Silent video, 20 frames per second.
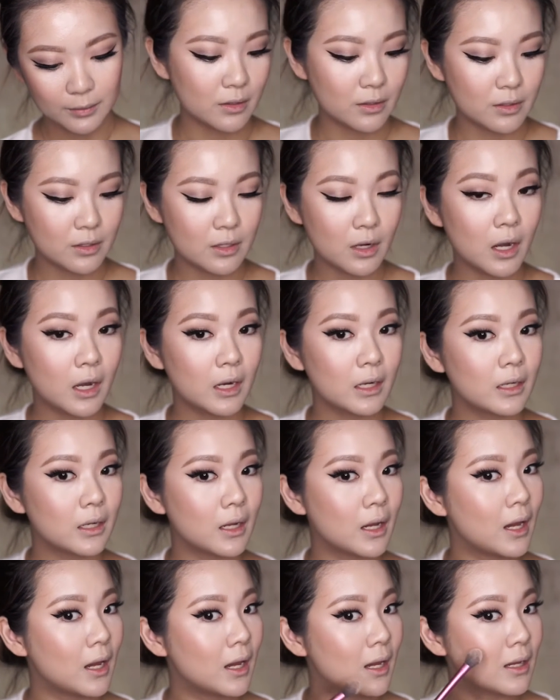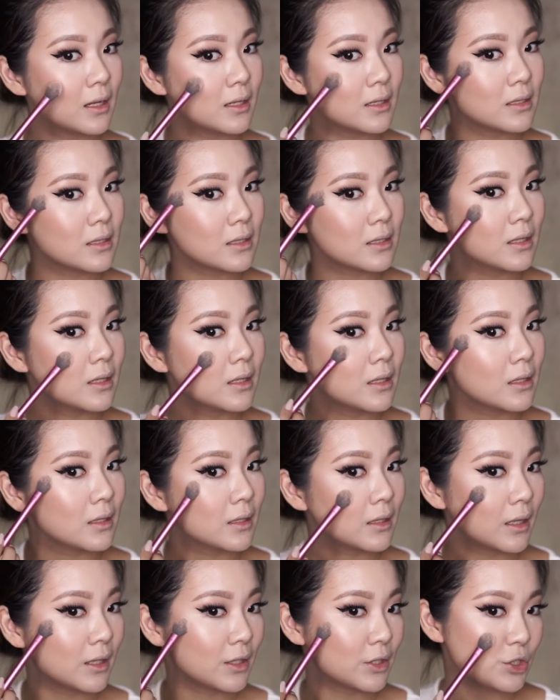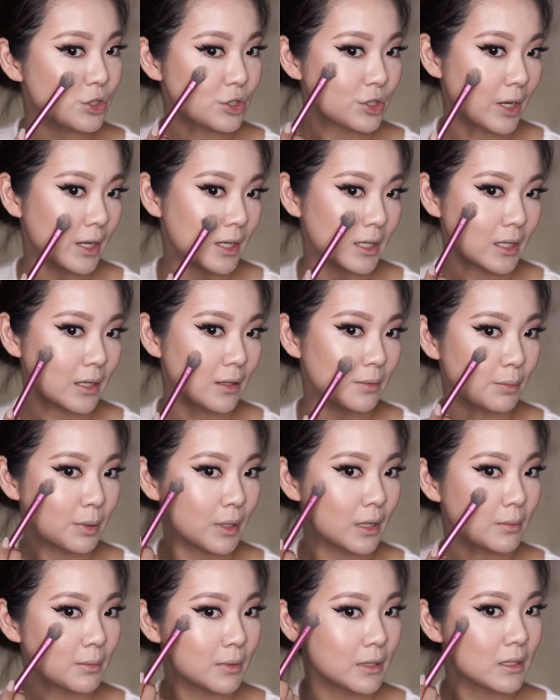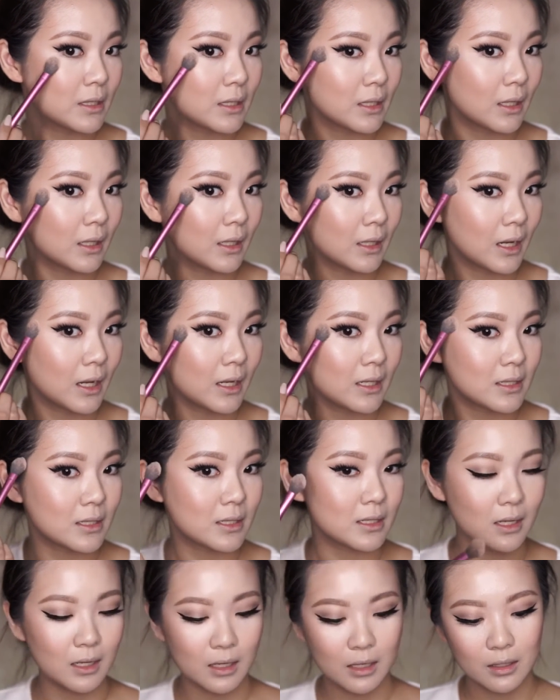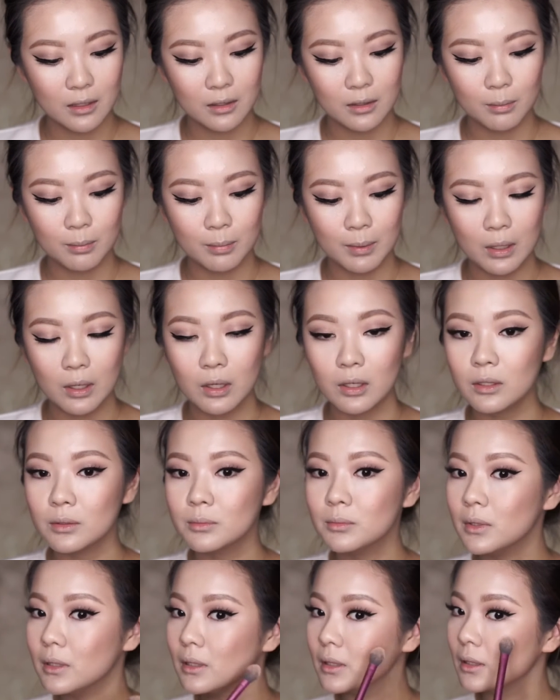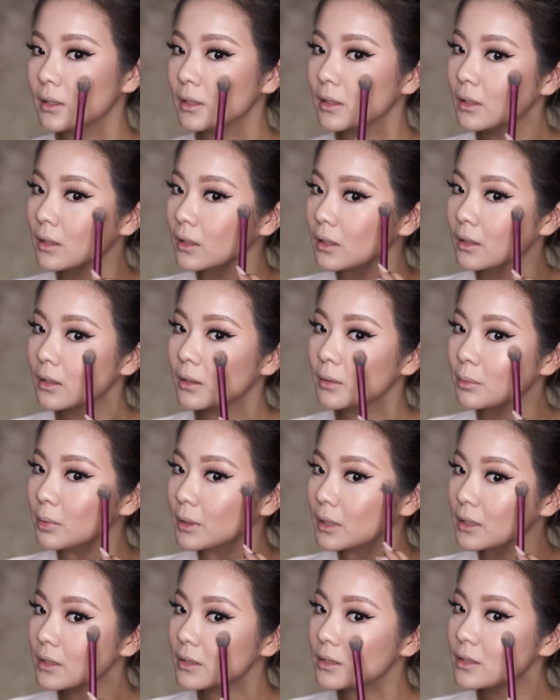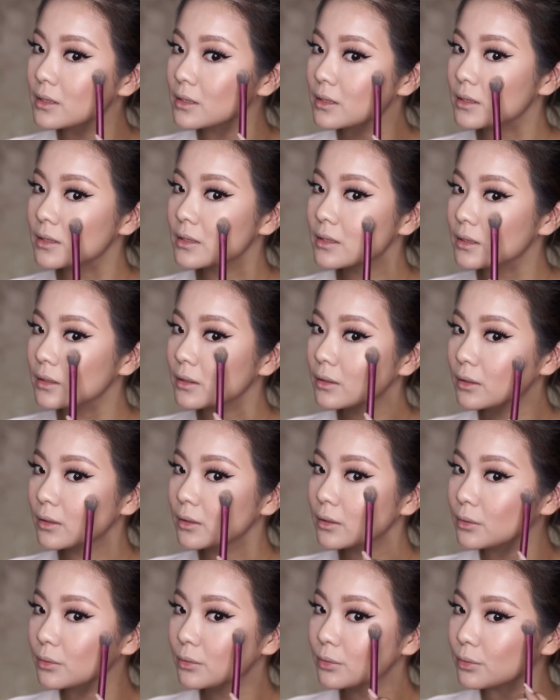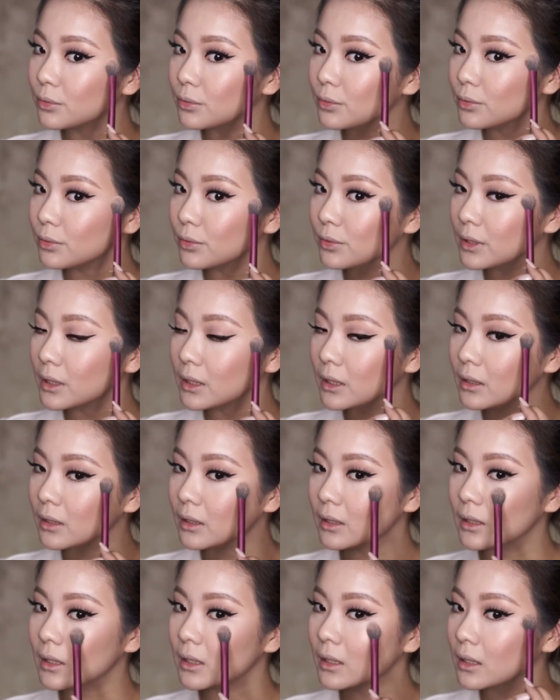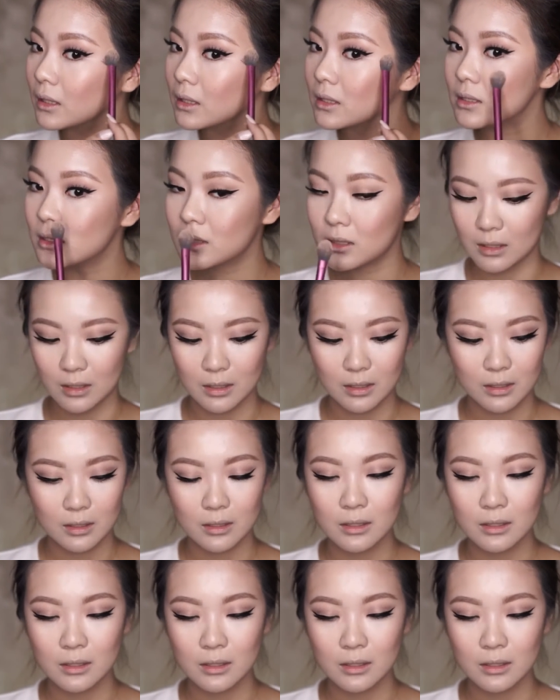It's not as kind of shiny and pigmented as, say, the balm, but it's still really nice,